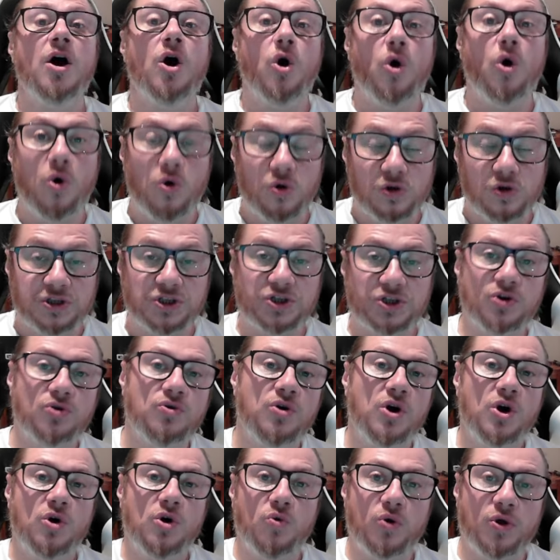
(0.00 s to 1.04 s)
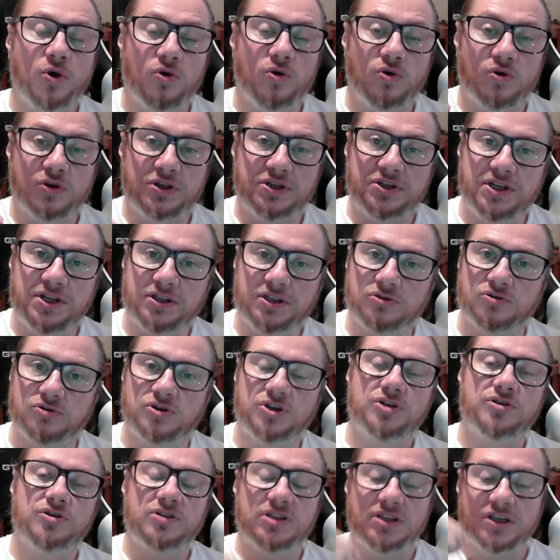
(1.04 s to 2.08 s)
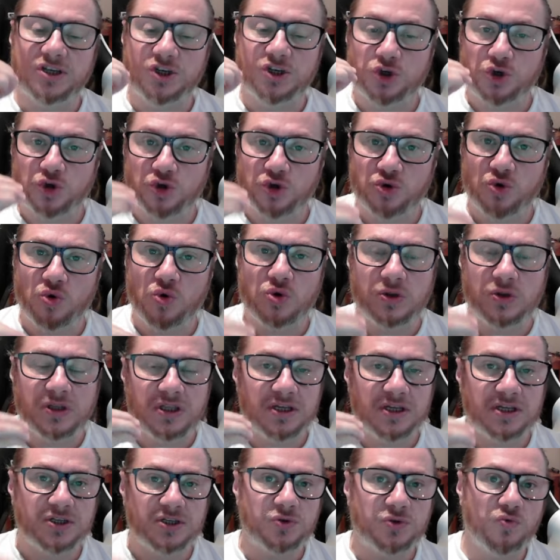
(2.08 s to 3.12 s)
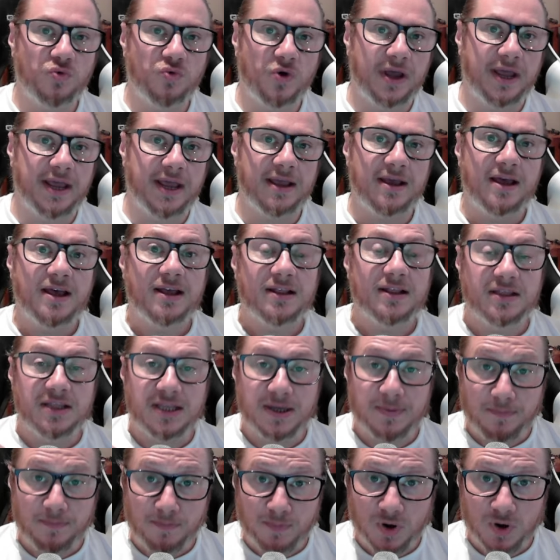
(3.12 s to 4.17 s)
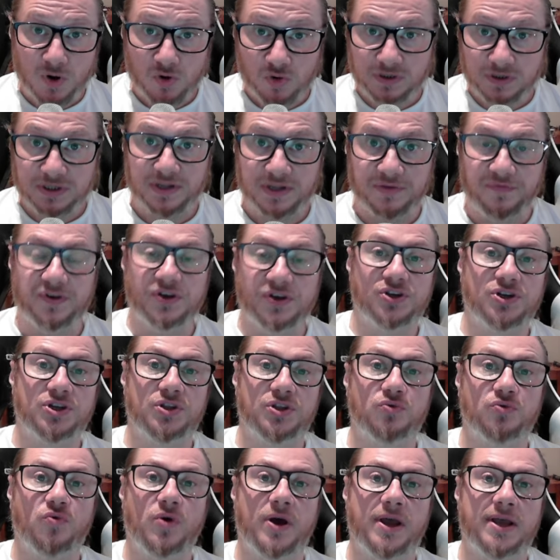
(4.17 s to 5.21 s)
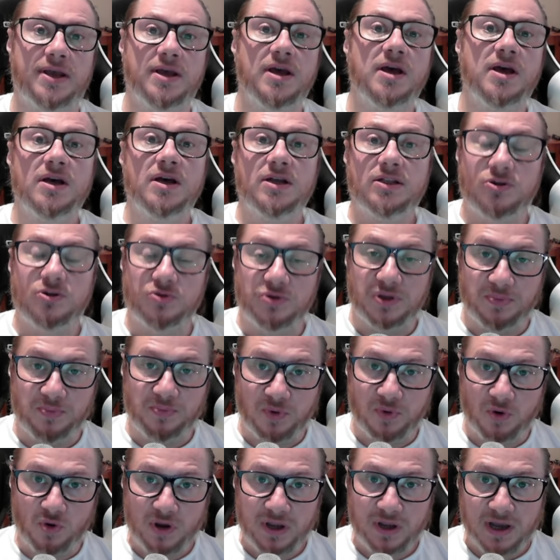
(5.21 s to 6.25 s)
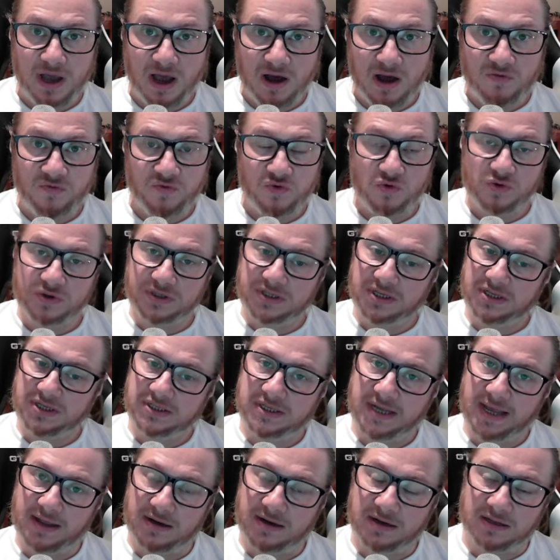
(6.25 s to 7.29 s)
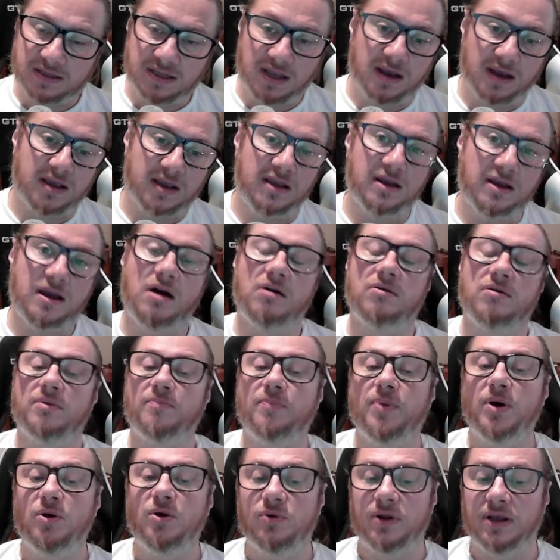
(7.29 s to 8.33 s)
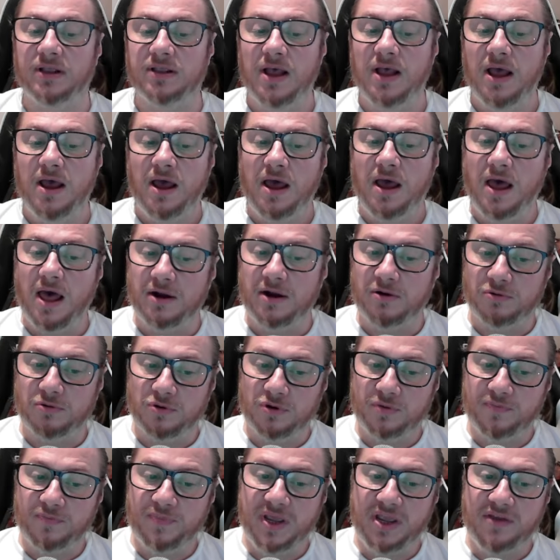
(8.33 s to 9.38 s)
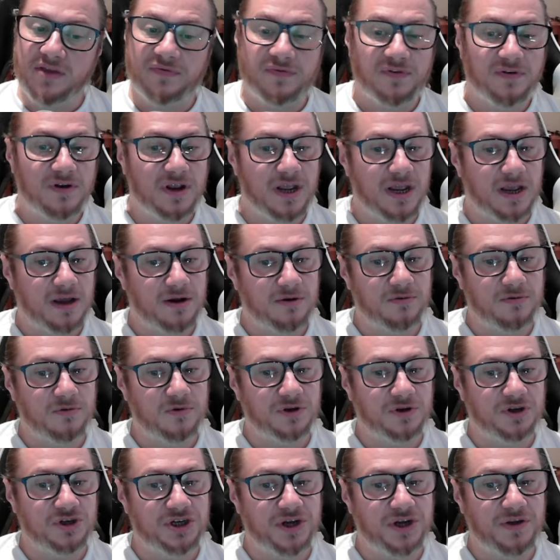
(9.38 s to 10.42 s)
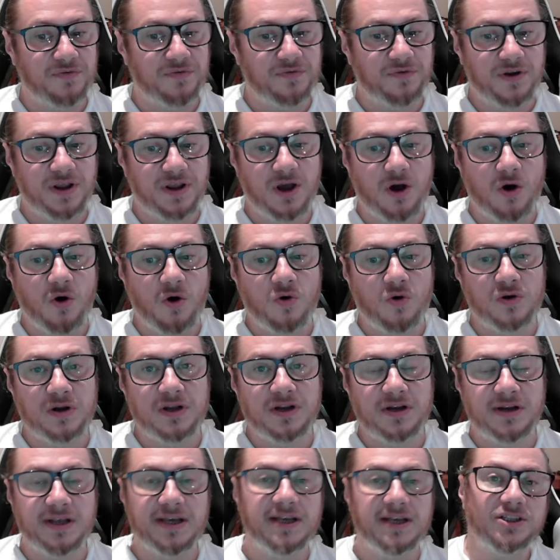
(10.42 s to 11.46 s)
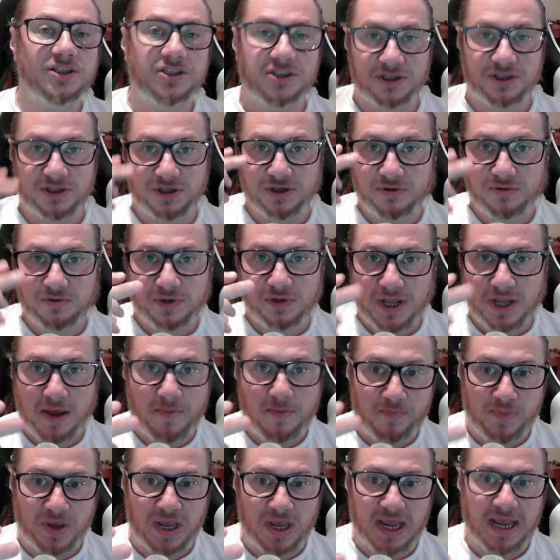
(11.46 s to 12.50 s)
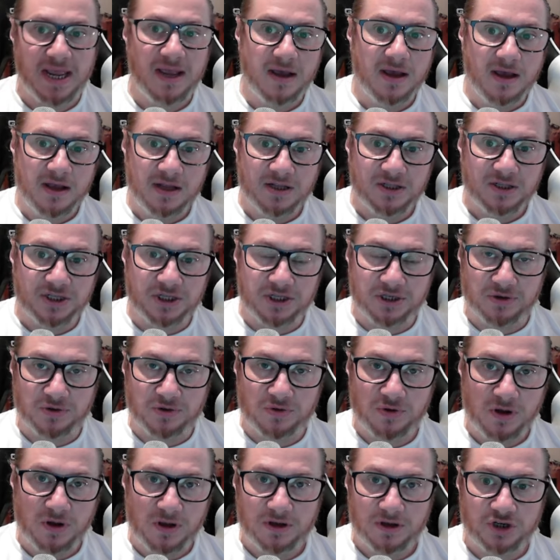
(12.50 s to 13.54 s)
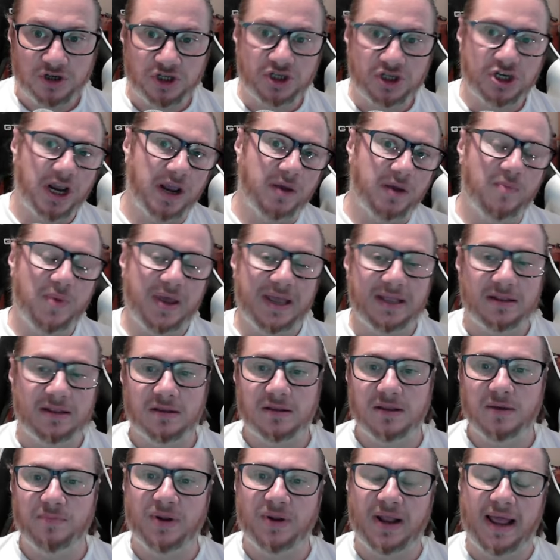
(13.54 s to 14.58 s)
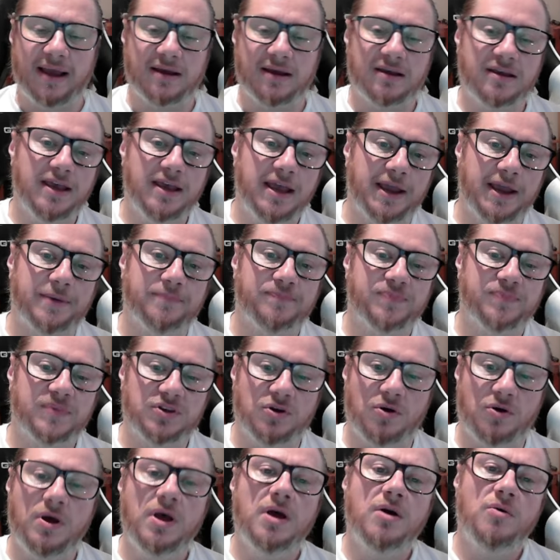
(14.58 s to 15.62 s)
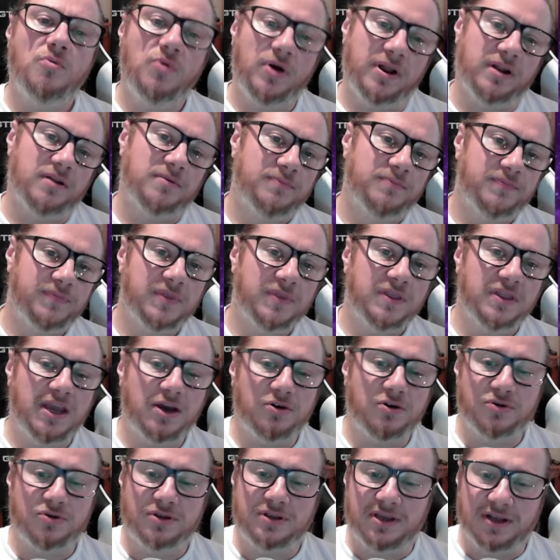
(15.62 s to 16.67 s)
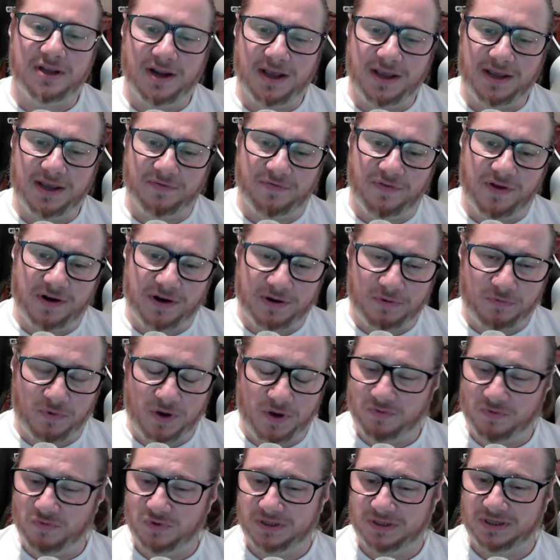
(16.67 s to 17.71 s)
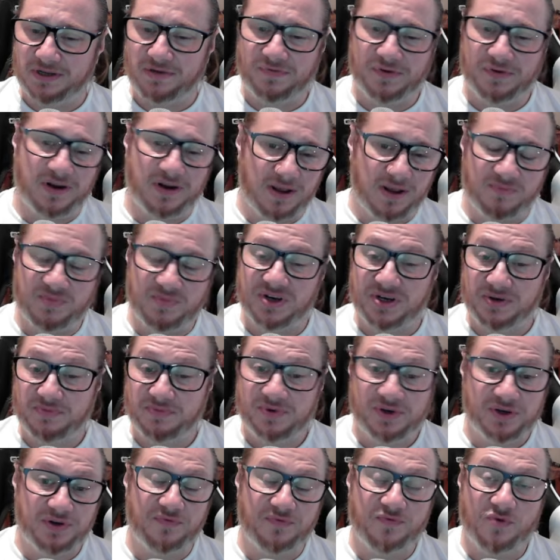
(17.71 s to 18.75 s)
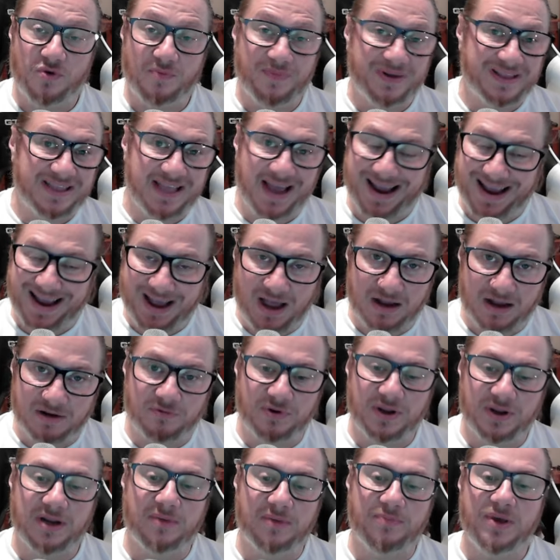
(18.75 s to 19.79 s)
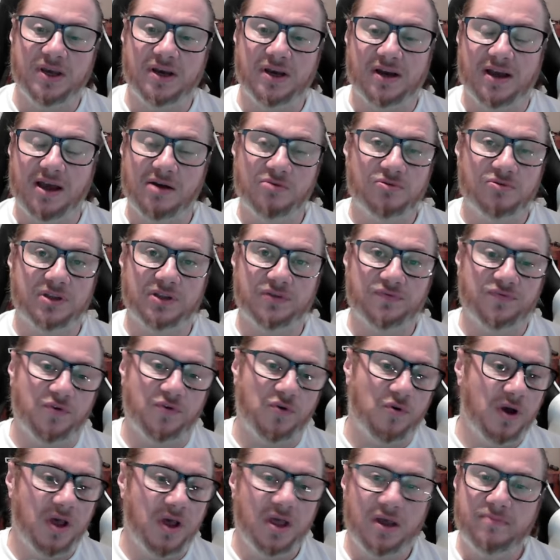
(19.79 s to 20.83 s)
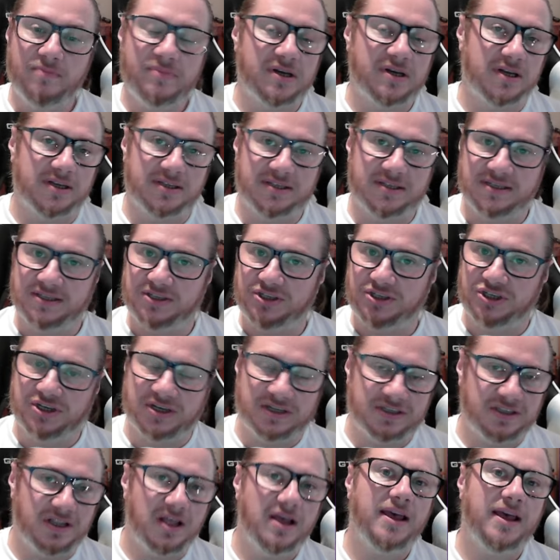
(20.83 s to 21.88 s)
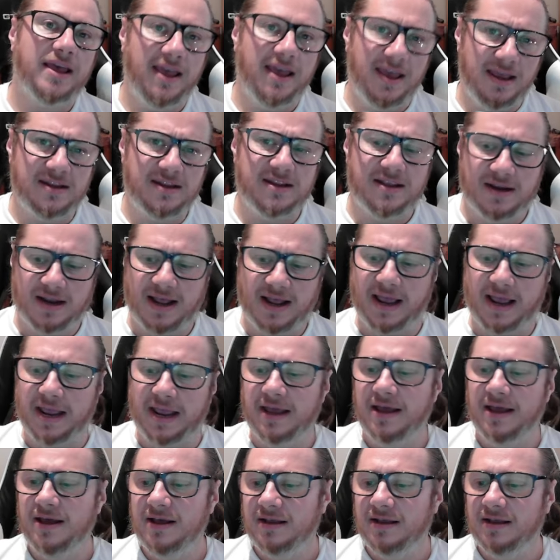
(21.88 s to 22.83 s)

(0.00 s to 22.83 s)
Also, we always need to choose the shortest way, the most efficient way to deploying our forces and attacking our opponent. And rook b3, rook g3 only needs two tempi to checkmate the black king. So, well, they could delay it very well with something like bishop g4, but that can't really be accounted for because it's just a delay.